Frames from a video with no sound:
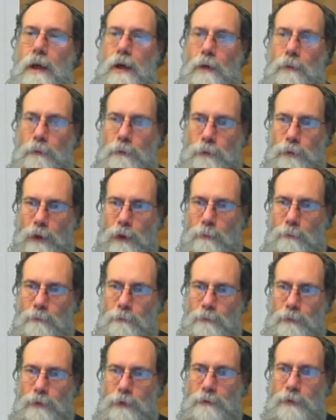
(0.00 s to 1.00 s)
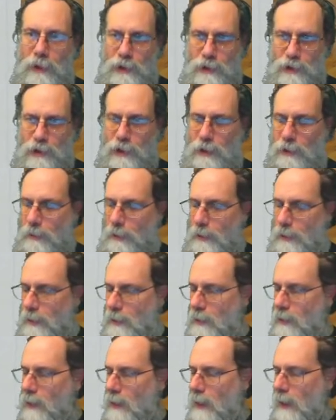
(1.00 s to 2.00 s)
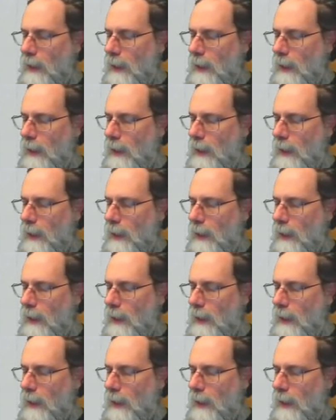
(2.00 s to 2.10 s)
from the function generator.